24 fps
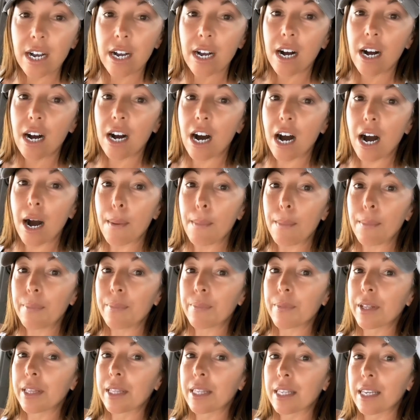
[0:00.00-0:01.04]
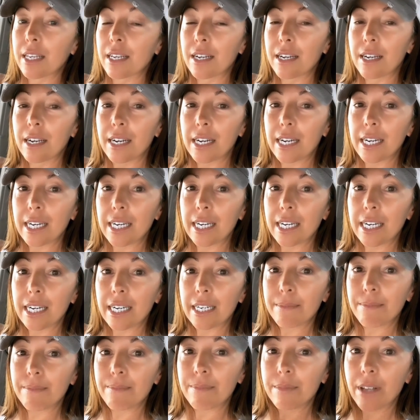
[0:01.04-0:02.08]
I
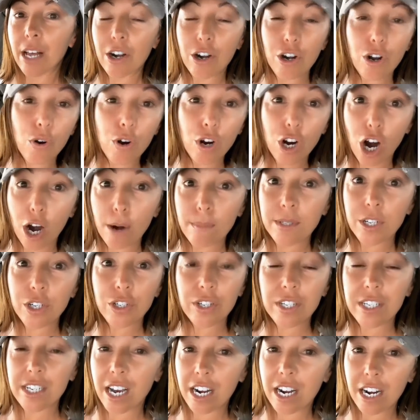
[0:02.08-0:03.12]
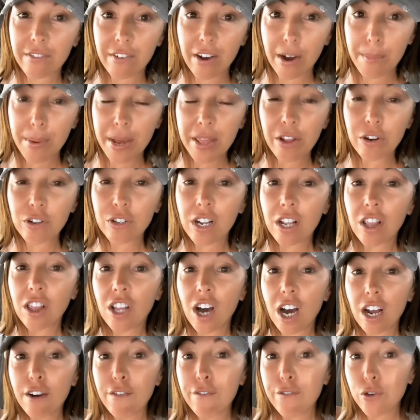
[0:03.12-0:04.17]
don't know, carbs, there's a ton of them. And there's a
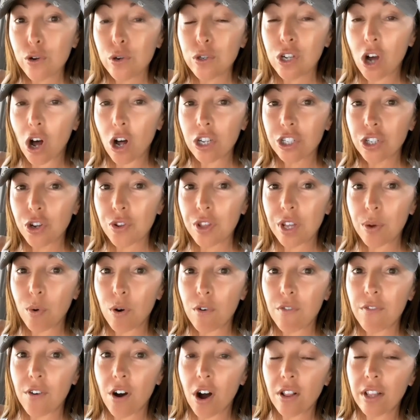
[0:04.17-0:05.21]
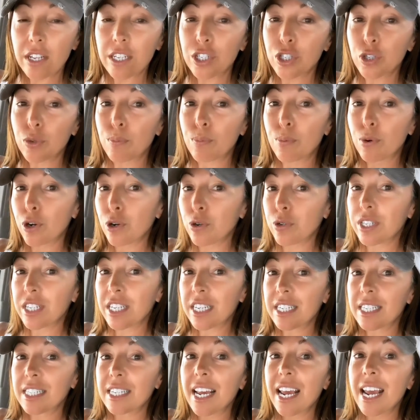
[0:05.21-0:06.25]
lot of foods also that will fall into
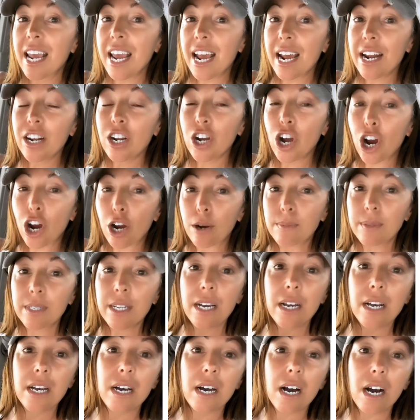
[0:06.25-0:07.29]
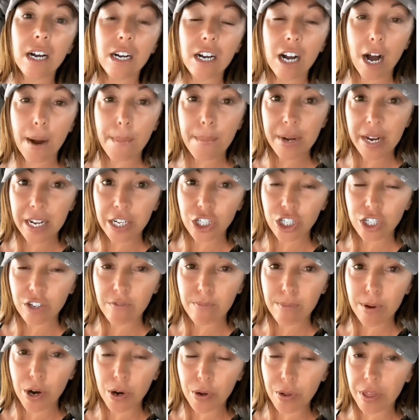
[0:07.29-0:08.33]
proteins and carbs, a combination of
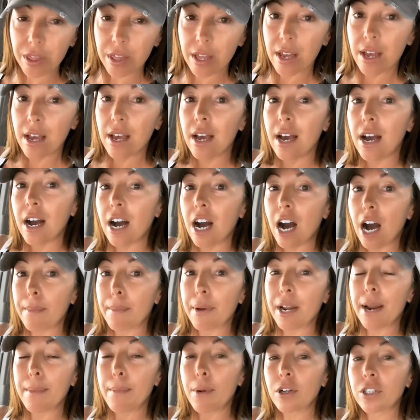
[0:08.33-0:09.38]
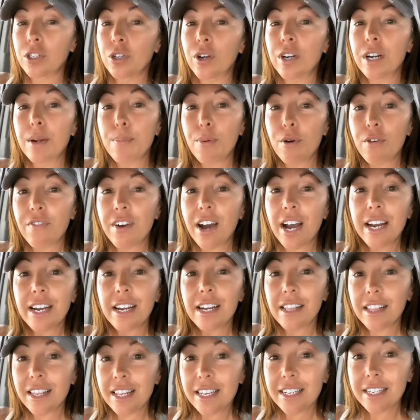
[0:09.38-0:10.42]
both. And I'm also going to provide a
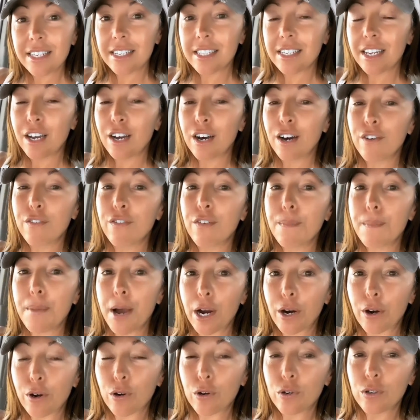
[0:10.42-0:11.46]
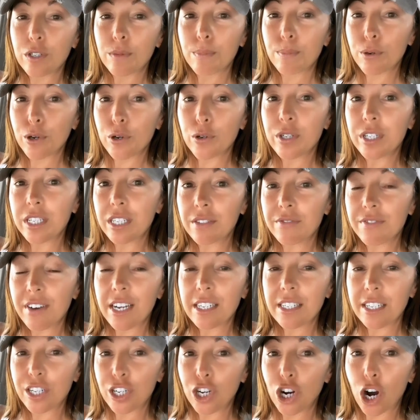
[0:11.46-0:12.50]
list of macros, proteins, fats,
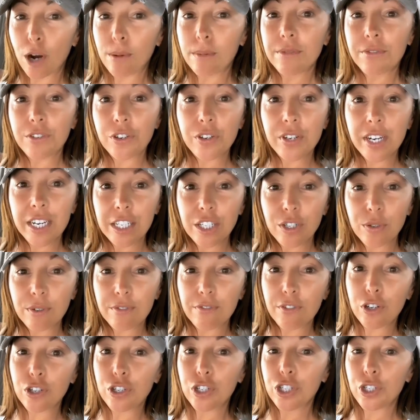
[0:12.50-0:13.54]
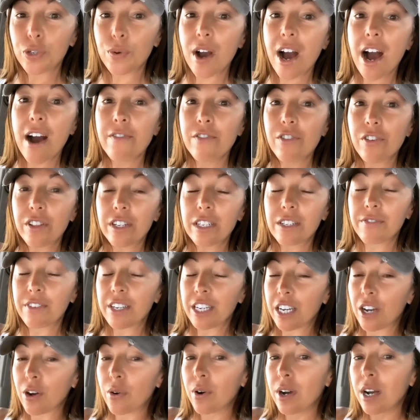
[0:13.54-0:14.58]
and carbs for you guys to refer to after this
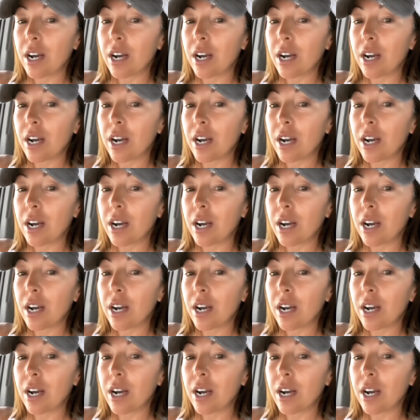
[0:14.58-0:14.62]
video.